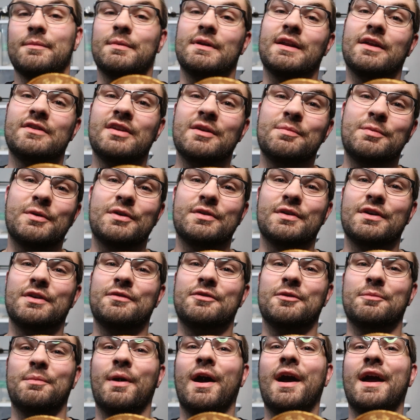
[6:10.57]
But now typically
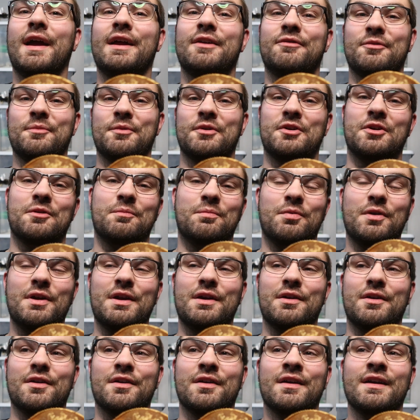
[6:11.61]
if you're buying from a good
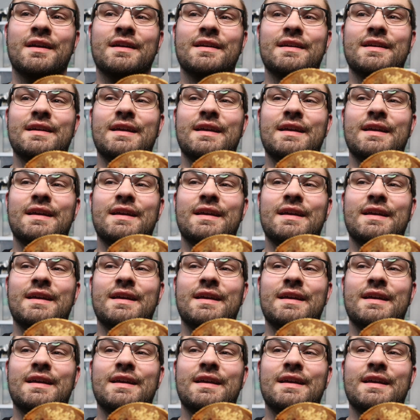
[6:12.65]
breeder